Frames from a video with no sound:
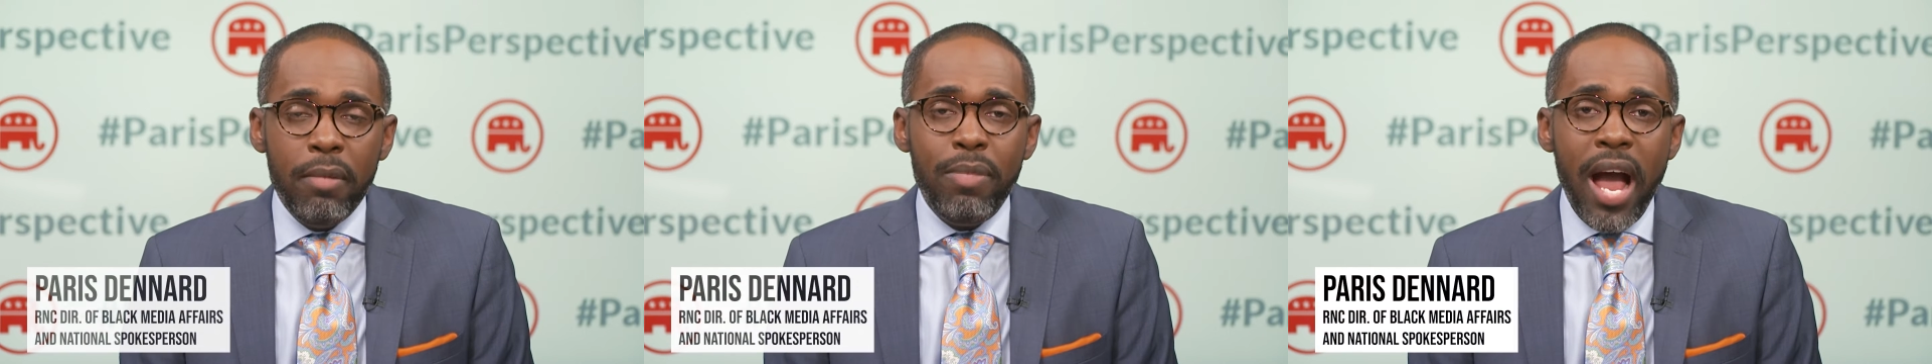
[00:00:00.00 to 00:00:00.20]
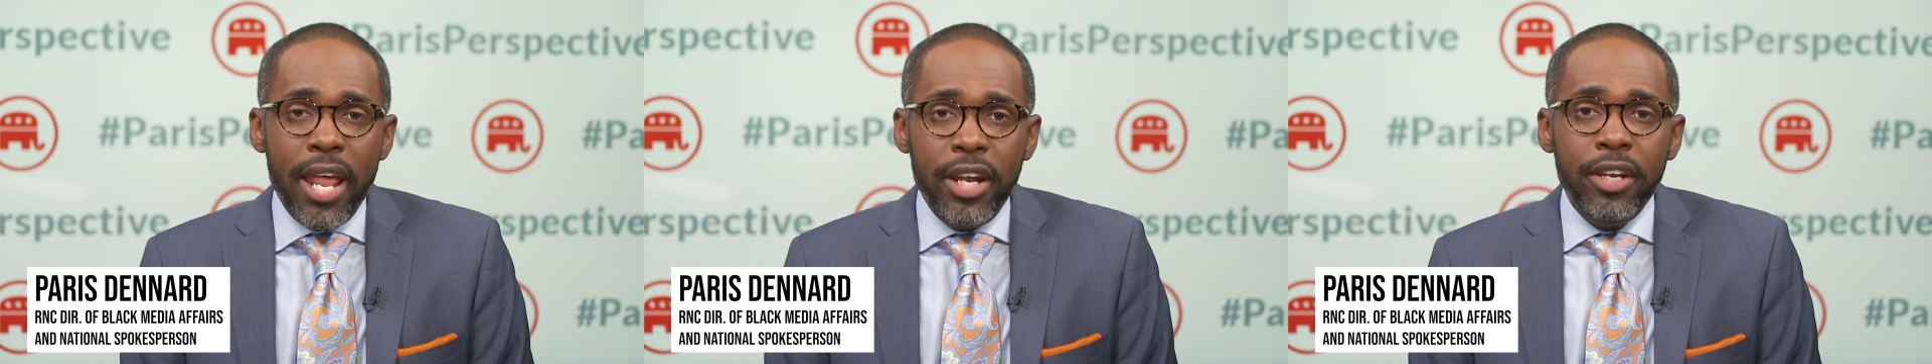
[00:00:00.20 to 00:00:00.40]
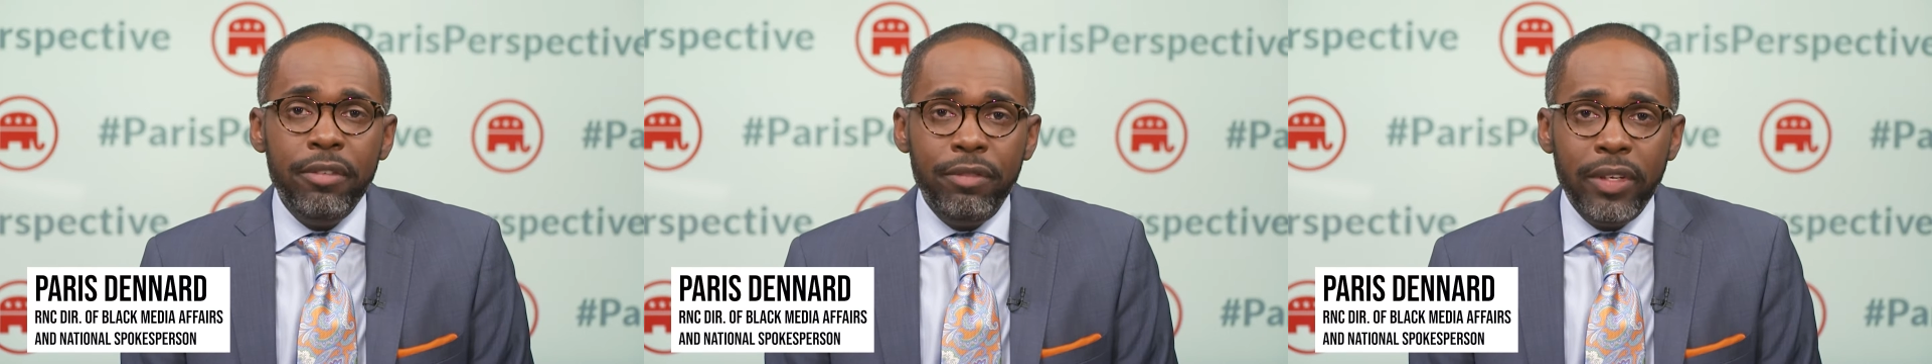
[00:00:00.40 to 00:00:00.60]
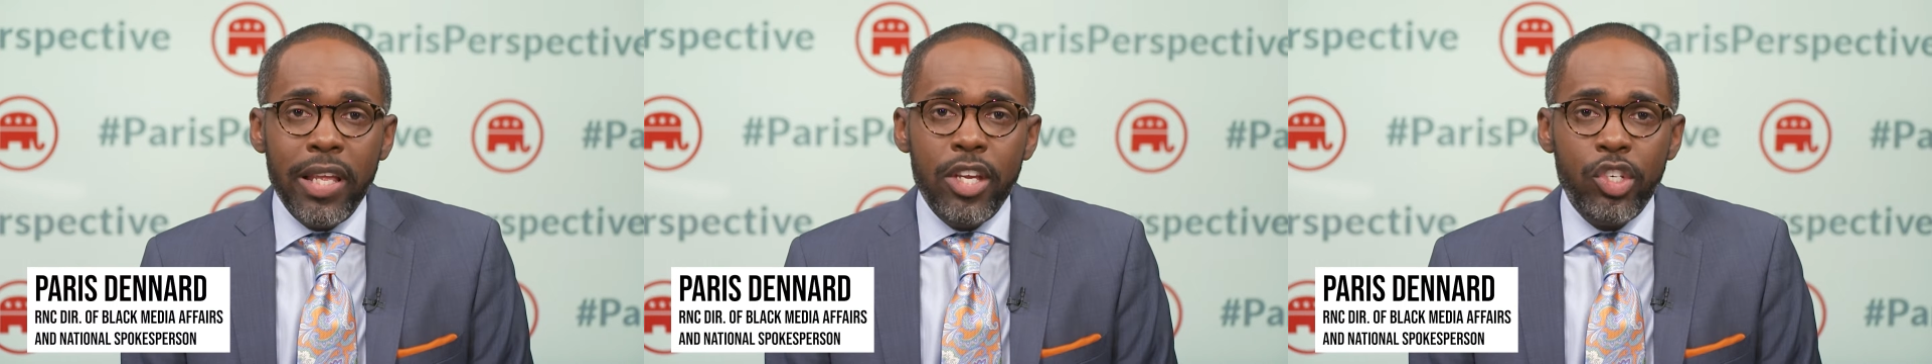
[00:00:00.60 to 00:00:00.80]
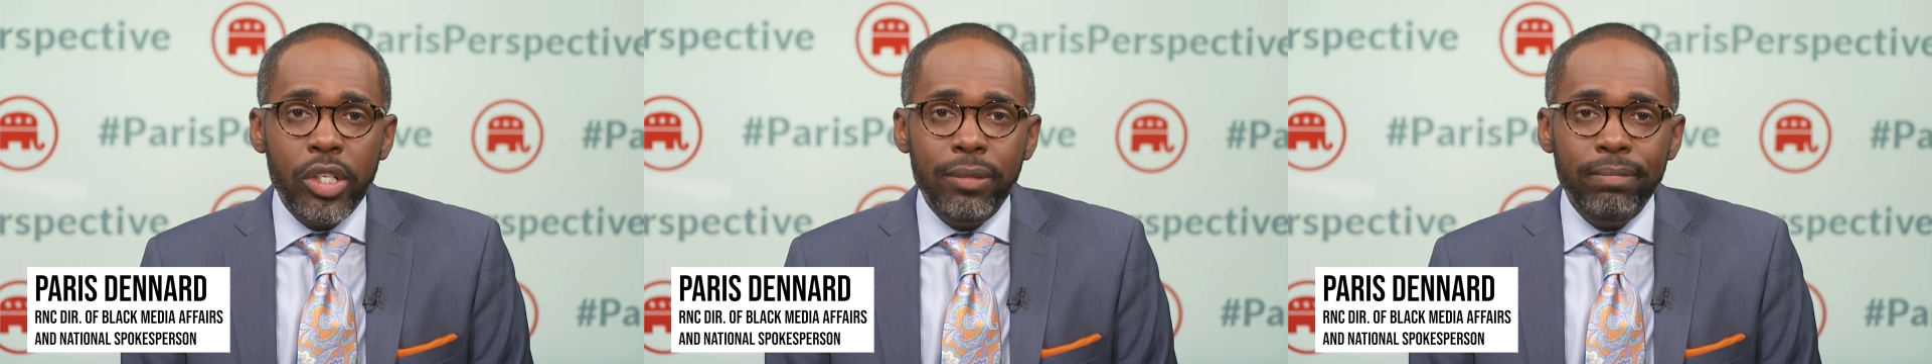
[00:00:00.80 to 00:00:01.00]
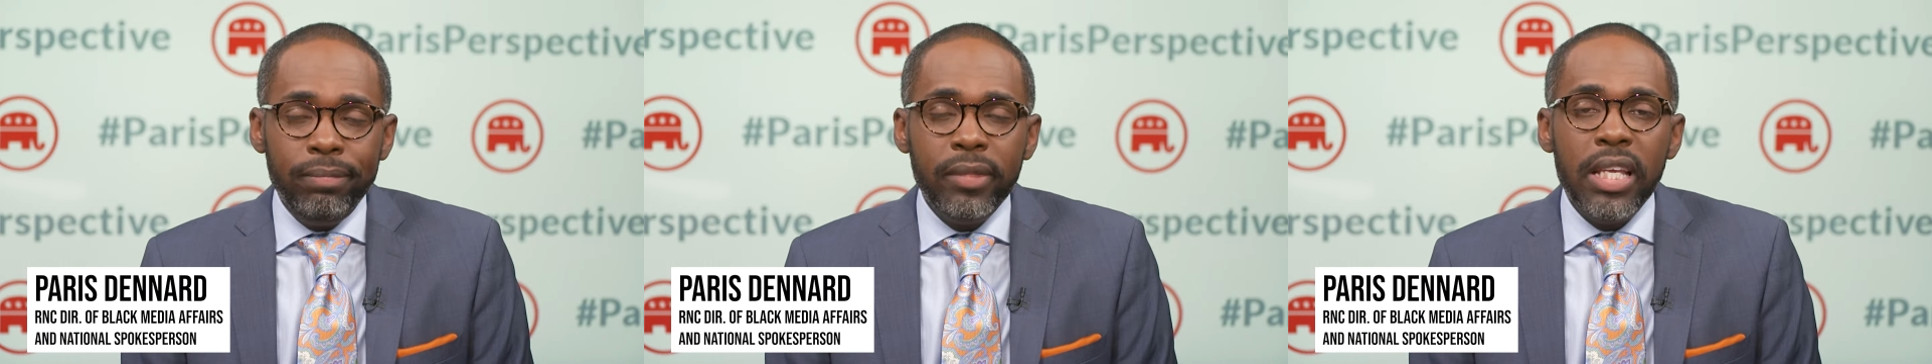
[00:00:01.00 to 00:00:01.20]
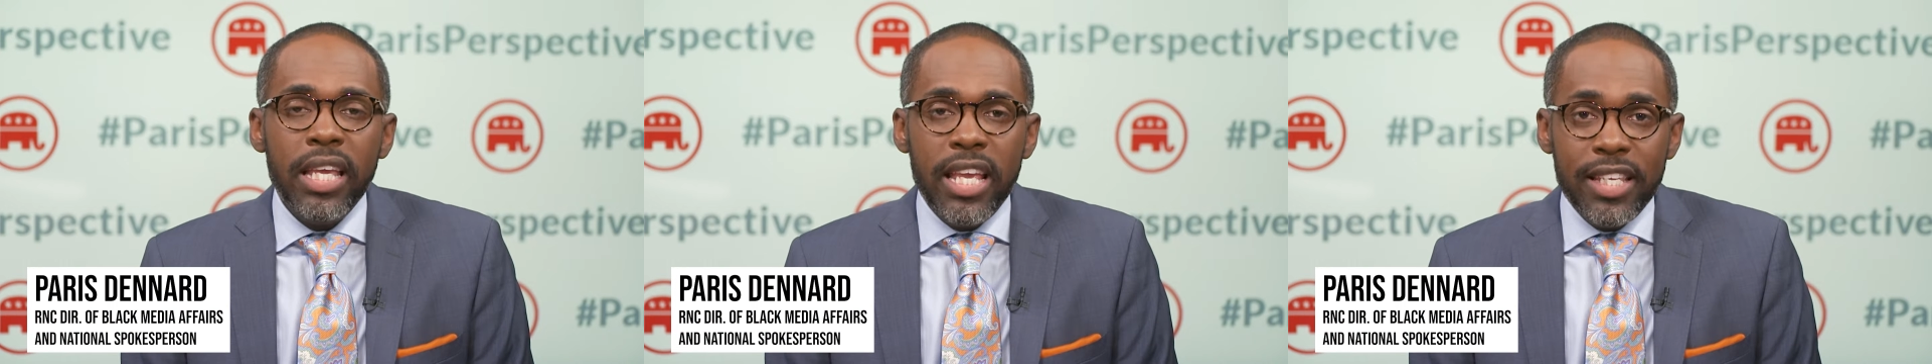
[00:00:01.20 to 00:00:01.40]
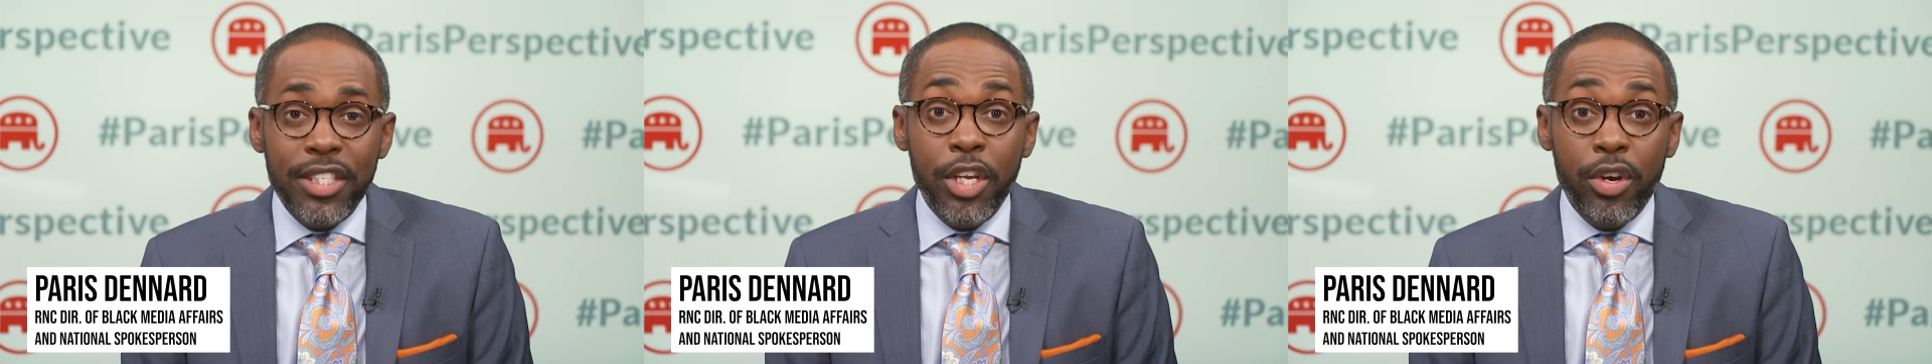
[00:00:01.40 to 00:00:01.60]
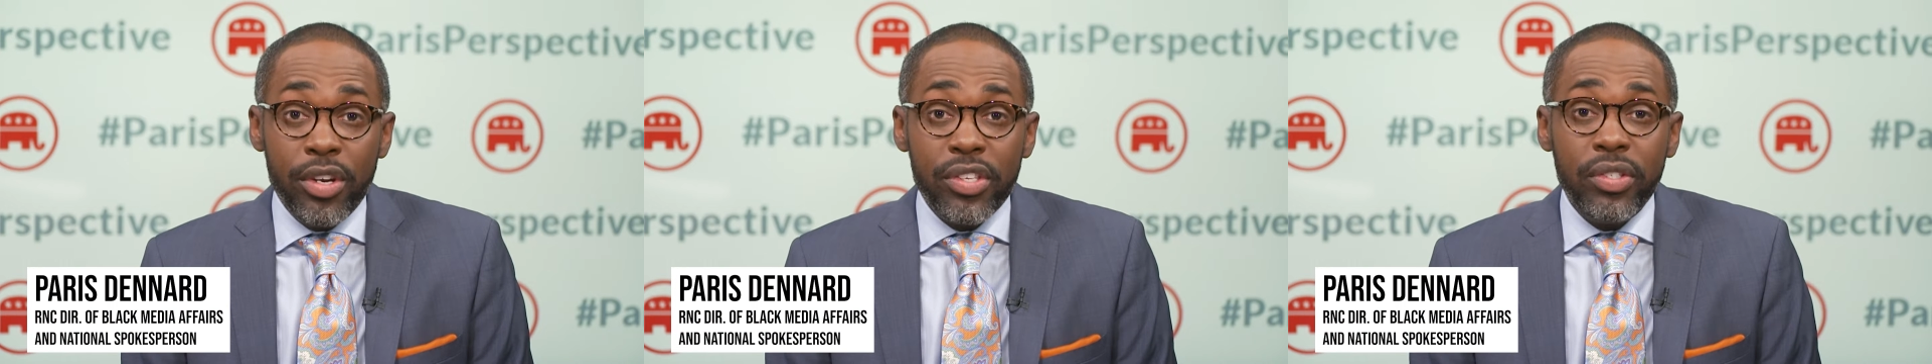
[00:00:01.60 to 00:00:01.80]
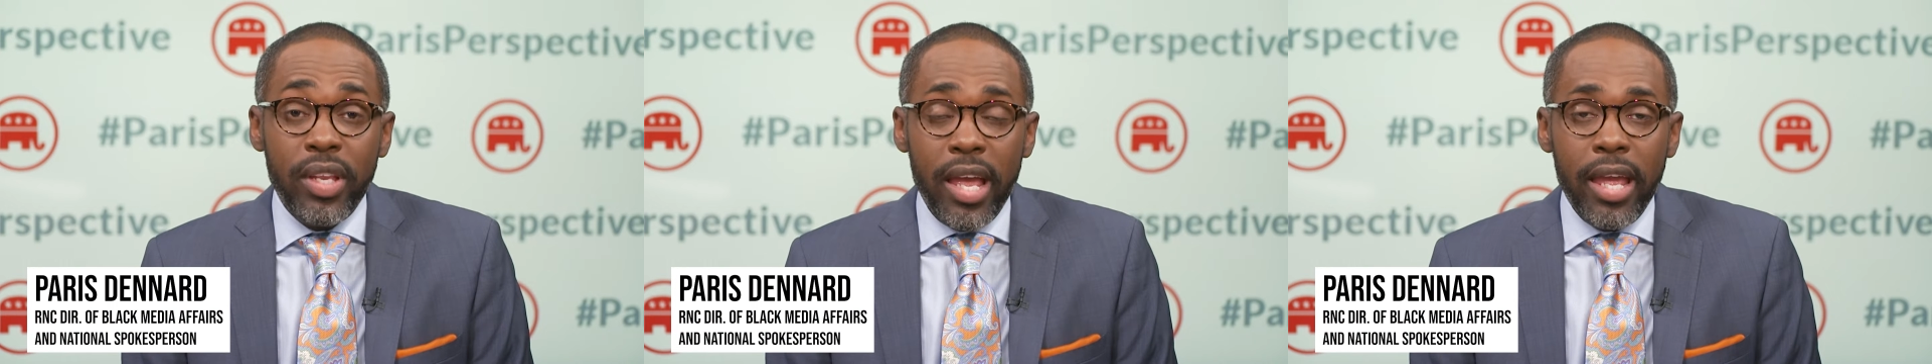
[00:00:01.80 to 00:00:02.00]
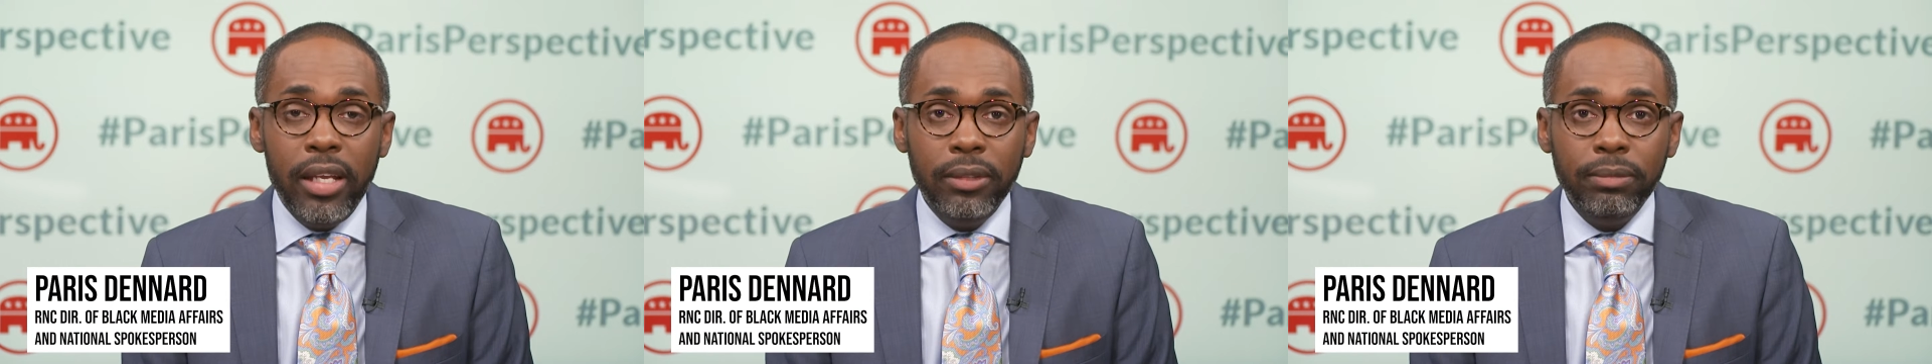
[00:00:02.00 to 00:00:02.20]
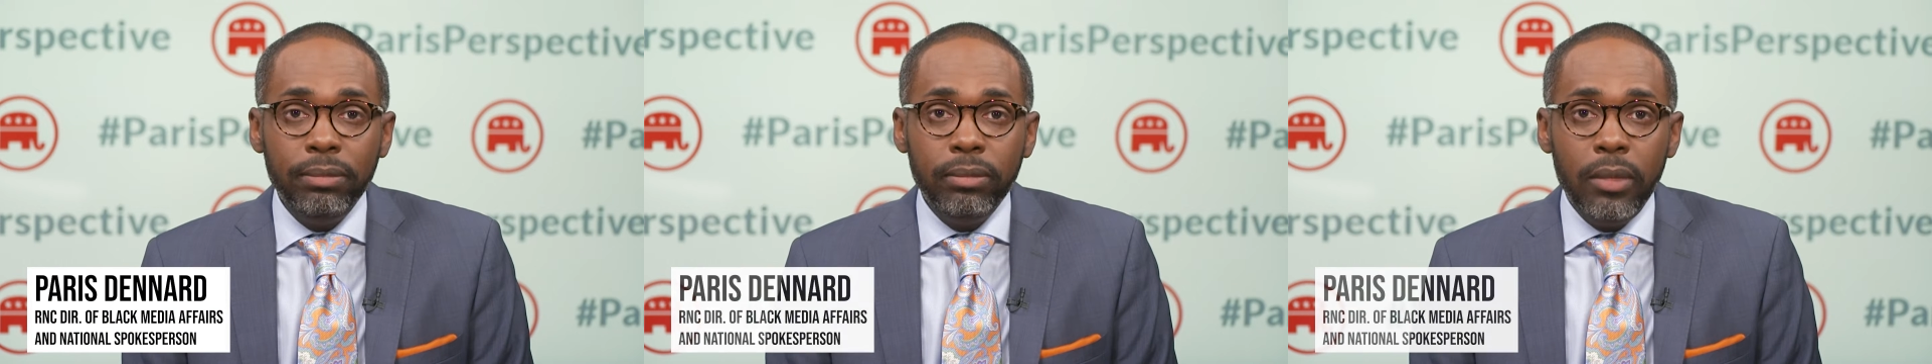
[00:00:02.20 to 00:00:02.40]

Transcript: Biden inflation is here to stay.